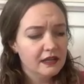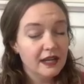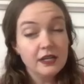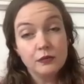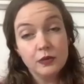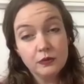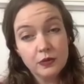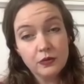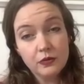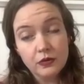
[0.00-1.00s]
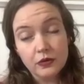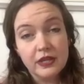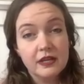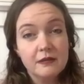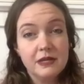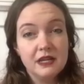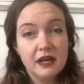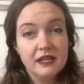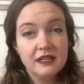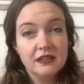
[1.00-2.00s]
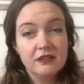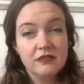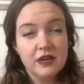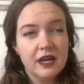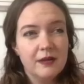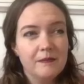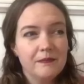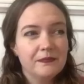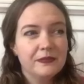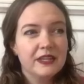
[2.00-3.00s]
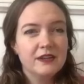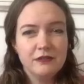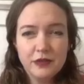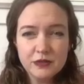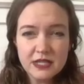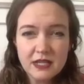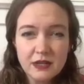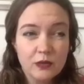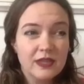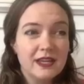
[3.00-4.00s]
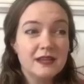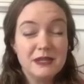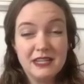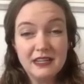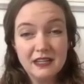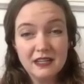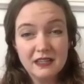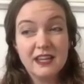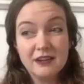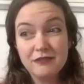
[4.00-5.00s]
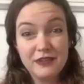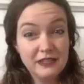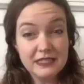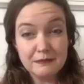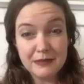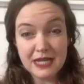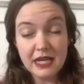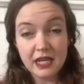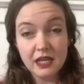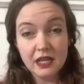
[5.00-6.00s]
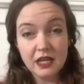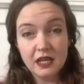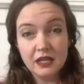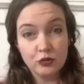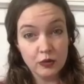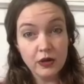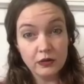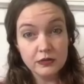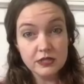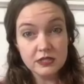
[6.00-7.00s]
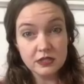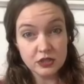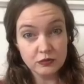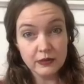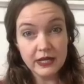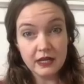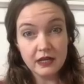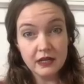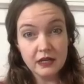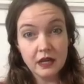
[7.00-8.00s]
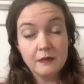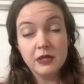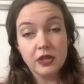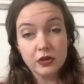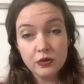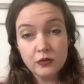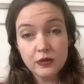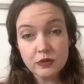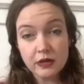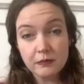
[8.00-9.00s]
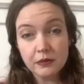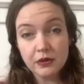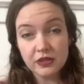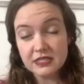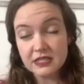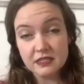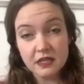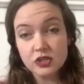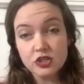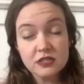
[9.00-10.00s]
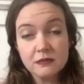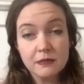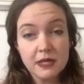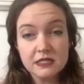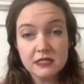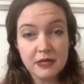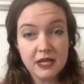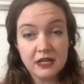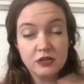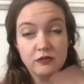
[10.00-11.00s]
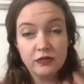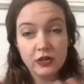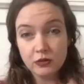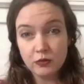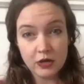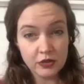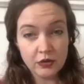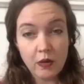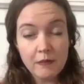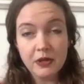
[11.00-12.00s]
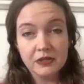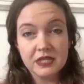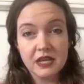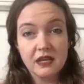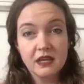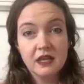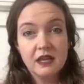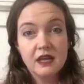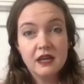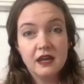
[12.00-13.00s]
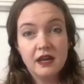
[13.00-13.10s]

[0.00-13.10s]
kind of woo woo or they can be kind of um, confusing or they can be they can feel demeaning and mm-hmm. gross to read i mean like who has read a book that says like just submit submit and you feel like you want to throw up all day mm-hmm.